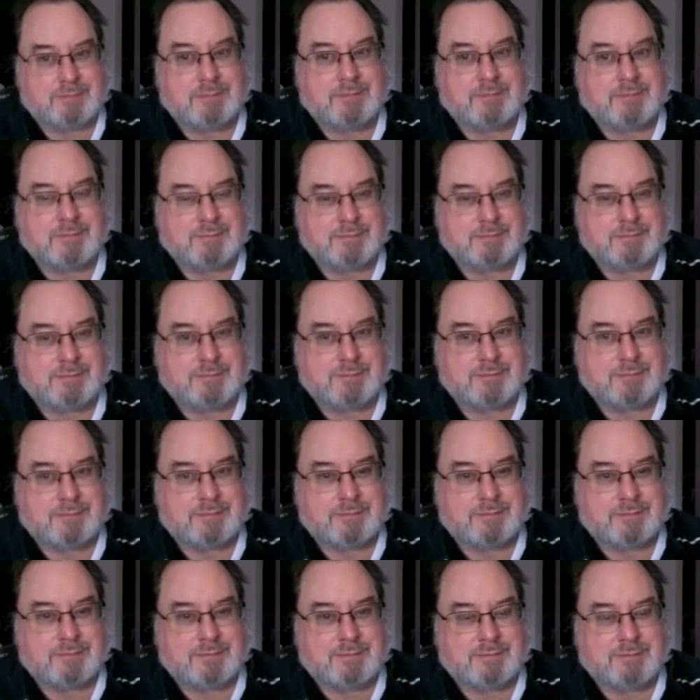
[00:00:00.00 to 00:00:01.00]

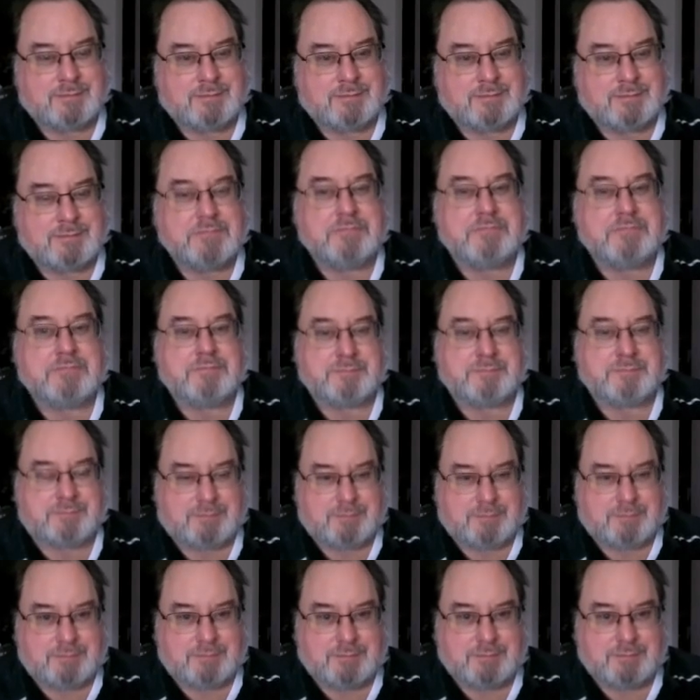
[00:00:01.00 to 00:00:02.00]

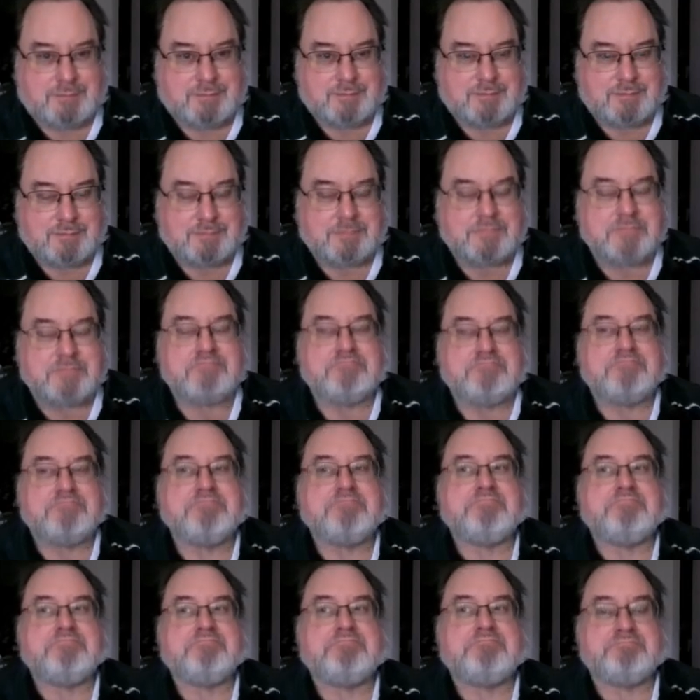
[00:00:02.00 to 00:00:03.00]

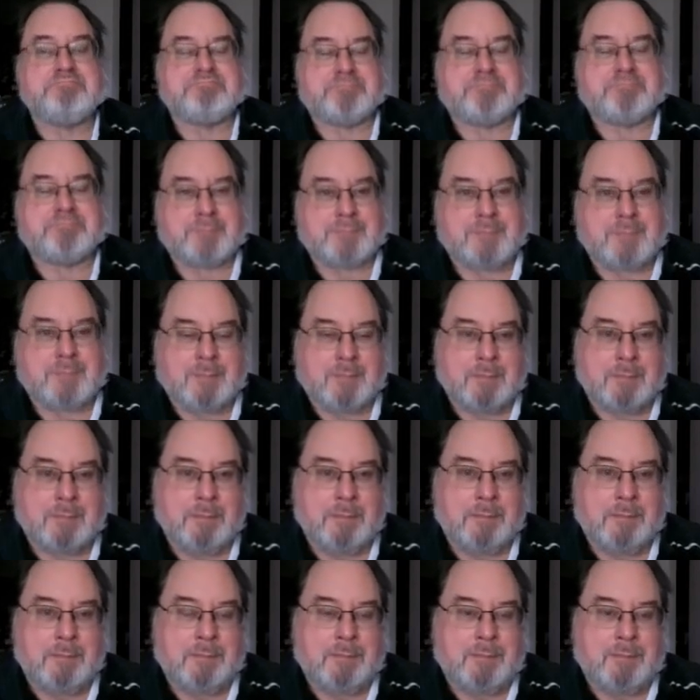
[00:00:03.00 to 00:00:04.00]

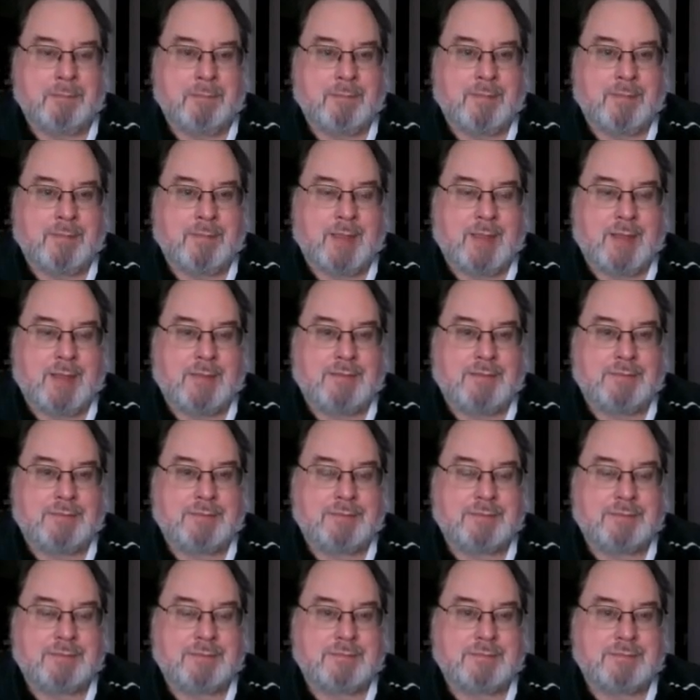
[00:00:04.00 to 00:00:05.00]

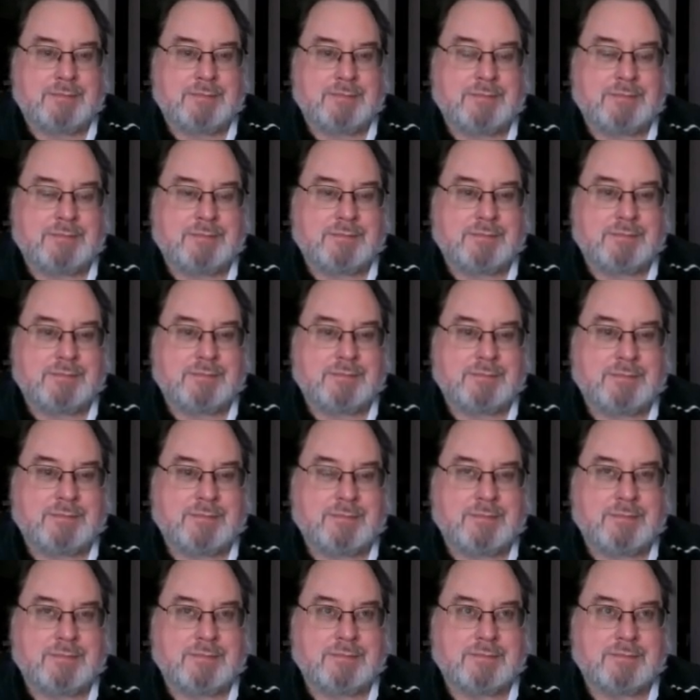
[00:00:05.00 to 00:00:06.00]

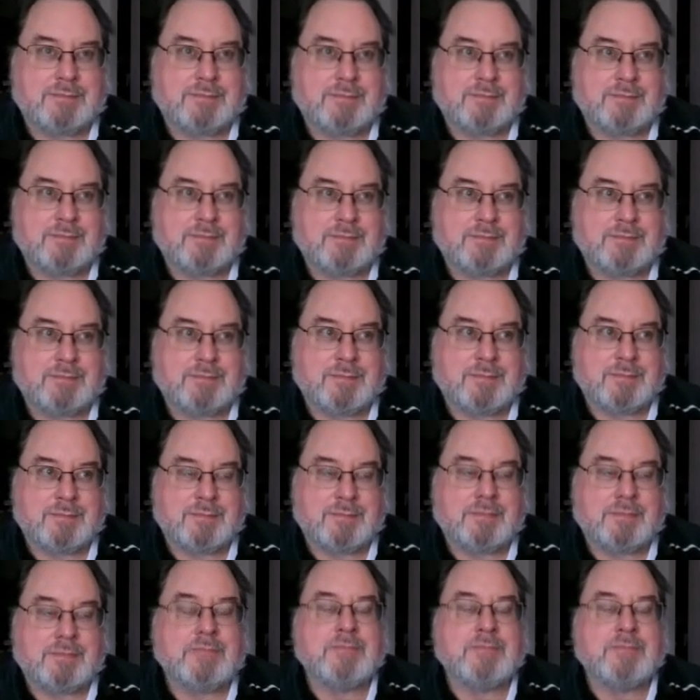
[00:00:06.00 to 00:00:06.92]
(not speaking)